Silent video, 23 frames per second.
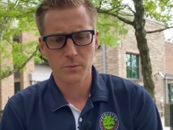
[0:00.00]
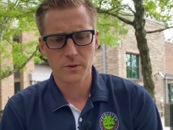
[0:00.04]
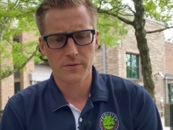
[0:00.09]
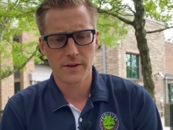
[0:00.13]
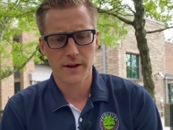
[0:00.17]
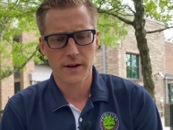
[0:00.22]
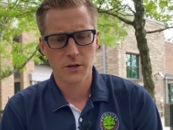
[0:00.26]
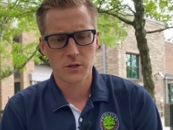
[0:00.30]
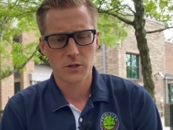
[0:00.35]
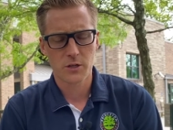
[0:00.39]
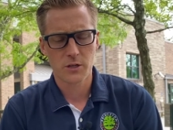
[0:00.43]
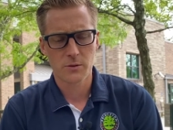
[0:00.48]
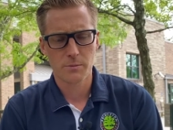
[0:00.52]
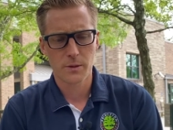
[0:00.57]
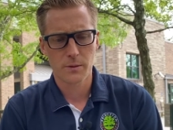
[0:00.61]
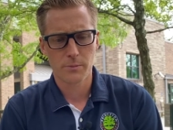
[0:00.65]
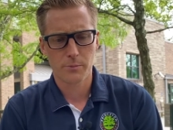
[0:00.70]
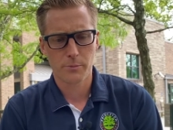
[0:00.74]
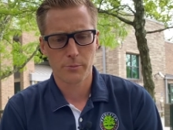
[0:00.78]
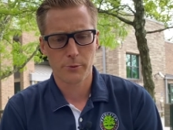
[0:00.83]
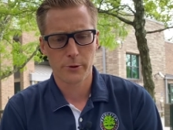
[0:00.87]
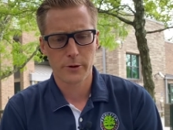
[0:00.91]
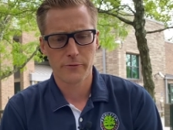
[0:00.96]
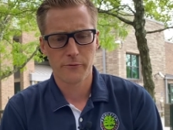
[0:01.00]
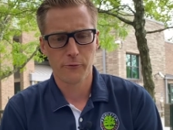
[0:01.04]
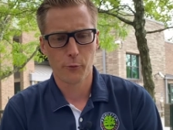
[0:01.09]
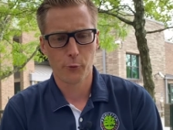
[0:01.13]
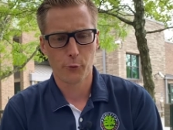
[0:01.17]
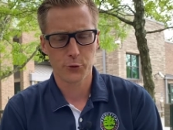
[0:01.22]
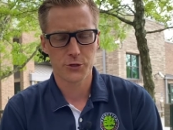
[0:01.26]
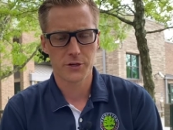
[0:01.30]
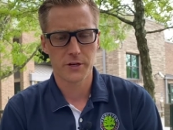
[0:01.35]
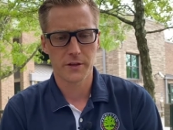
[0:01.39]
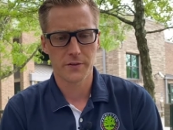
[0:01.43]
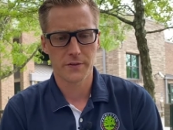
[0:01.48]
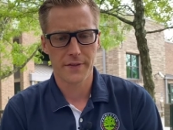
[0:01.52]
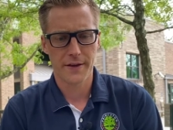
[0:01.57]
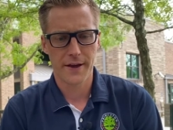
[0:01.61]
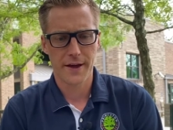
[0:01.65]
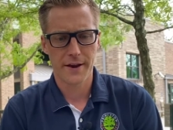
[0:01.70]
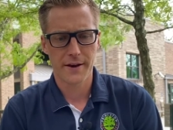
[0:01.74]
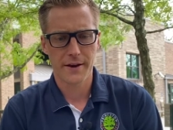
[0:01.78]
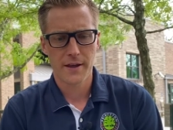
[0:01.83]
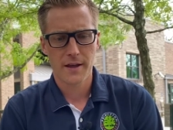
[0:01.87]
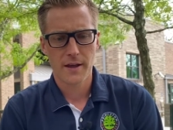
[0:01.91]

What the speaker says: We've actually been pretty fortunate that